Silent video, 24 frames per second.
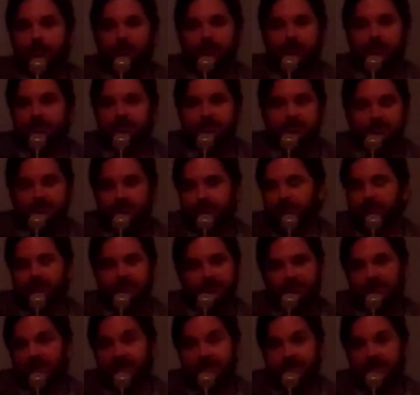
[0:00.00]
They're just
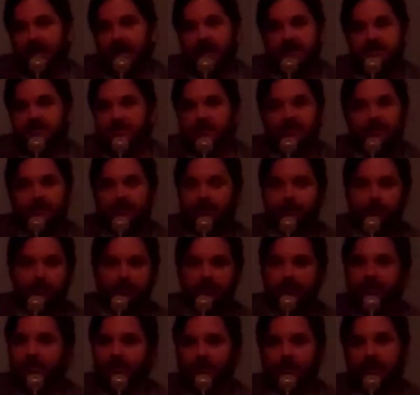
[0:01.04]
fantastic. They
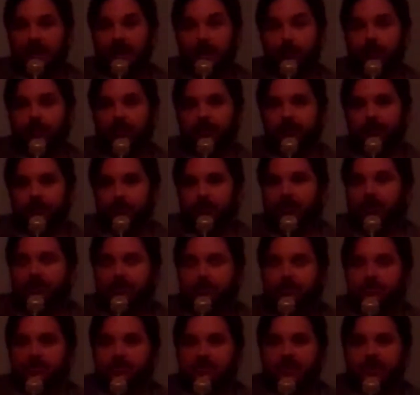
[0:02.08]
were collaborators
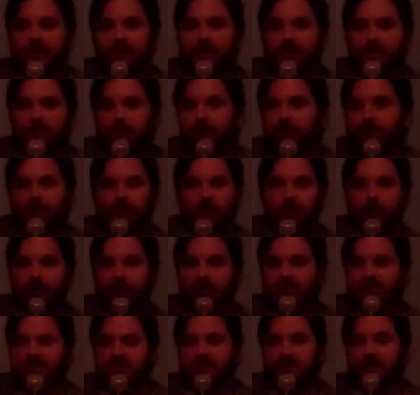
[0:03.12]
100%, the real
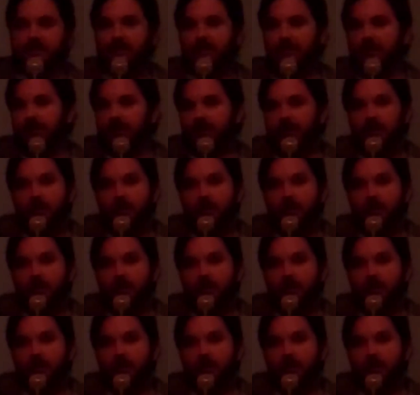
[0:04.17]
artists. And